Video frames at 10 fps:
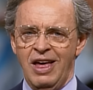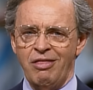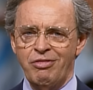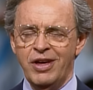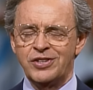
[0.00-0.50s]

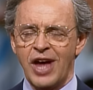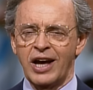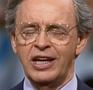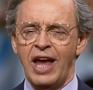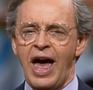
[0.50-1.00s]
this I
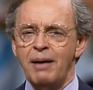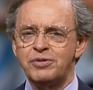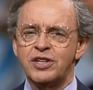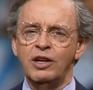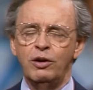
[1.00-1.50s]
can
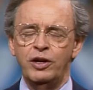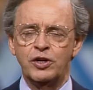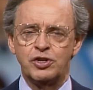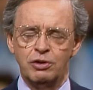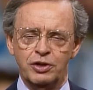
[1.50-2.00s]
absolutely
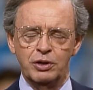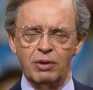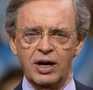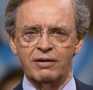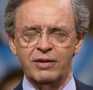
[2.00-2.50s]
assure you
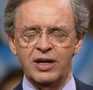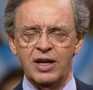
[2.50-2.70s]
of.